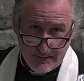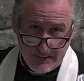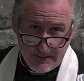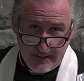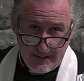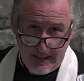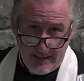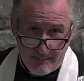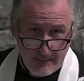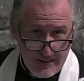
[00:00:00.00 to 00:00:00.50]

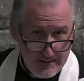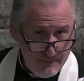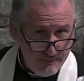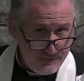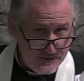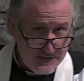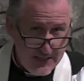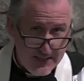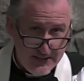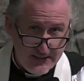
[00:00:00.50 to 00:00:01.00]
And I'm
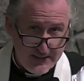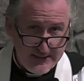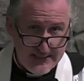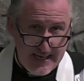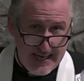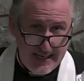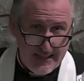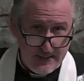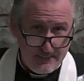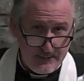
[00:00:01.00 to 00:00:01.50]
emphasizing
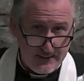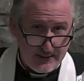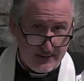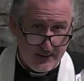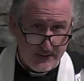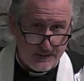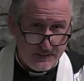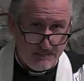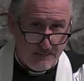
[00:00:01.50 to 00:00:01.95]
daddy because